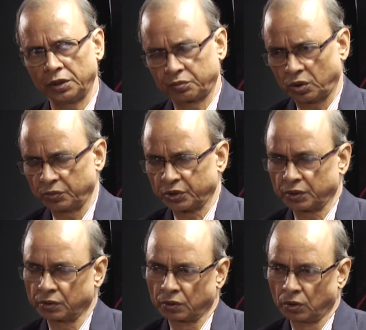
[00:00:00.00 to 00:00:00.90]
information.
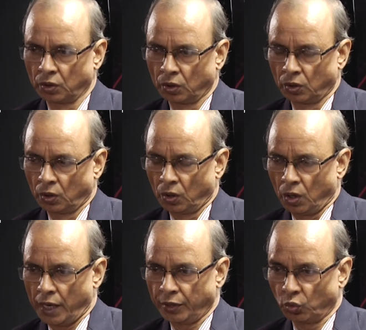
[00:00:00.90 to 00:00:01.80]

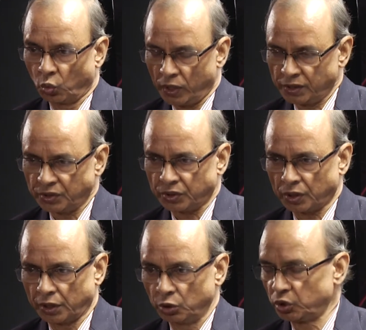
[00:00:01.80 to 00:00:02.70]
And
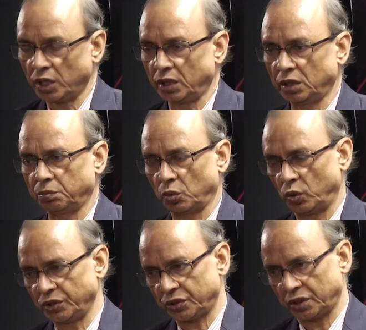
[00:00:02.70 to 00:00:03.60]
usually
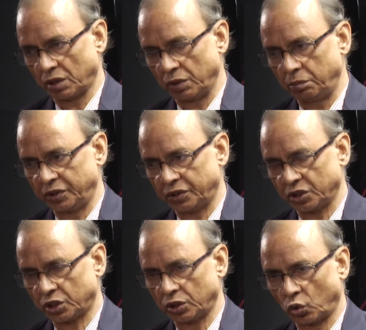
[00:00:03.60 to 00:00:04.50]
once the development
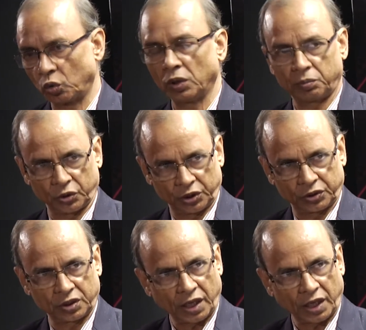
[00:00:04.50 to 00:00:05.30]
is a normal process and